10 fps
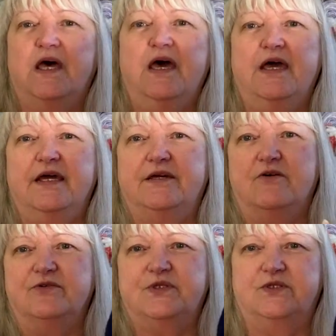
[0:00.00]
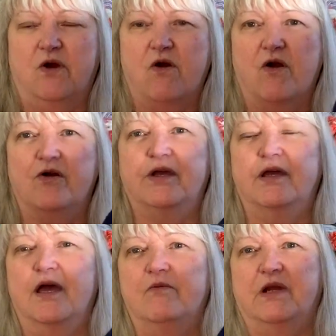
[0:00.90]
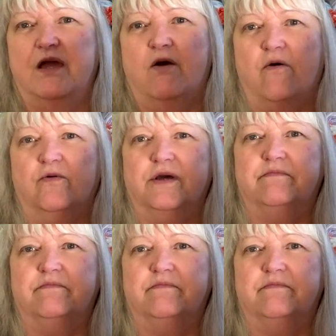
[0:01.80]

it goes dark, and when I hold